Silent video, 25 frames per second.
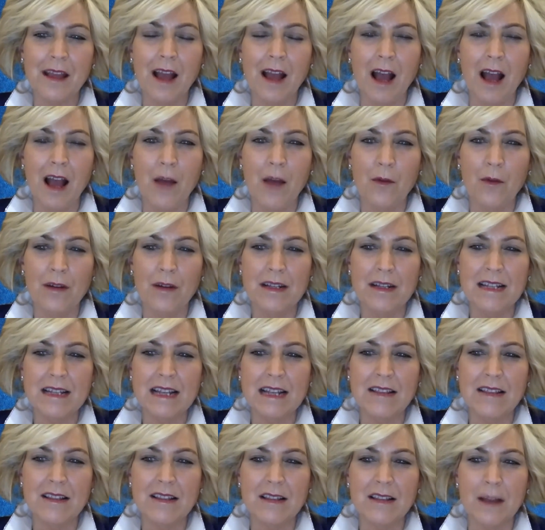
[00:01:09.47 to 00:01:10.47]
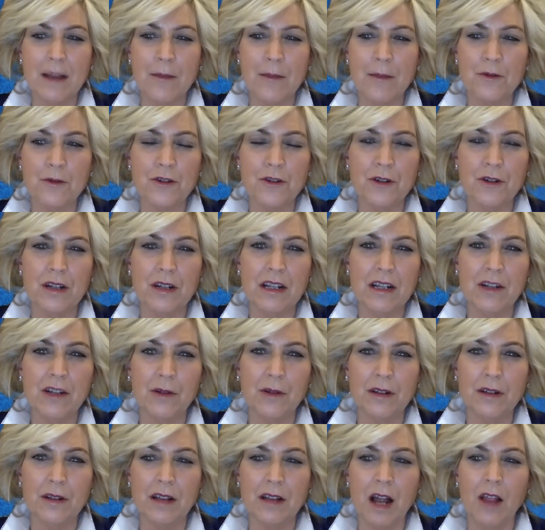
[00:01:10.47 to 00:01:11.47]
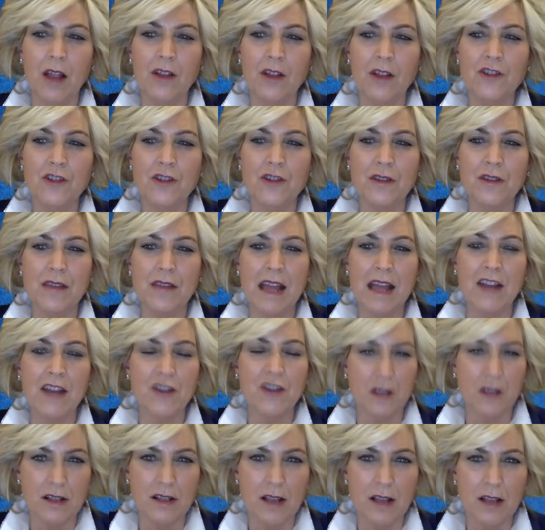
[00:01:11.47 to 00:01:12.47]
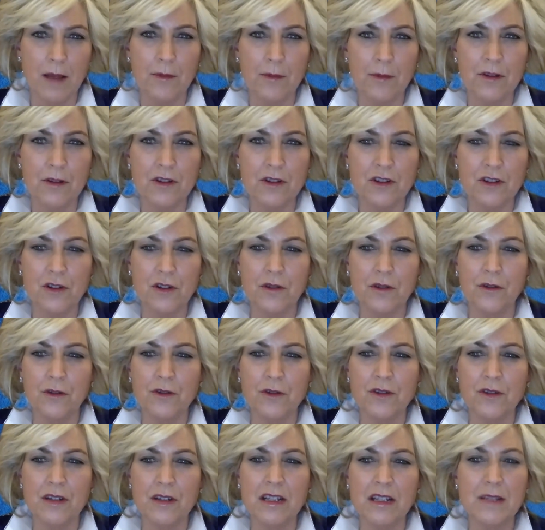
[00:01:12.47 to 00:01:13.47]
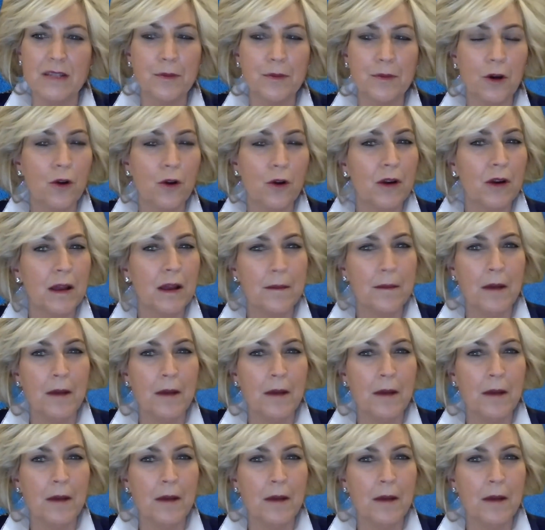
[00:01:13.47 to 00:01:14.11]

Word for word: I want to take this opportunity to acknowledge and thank Johns Hopkins University's program,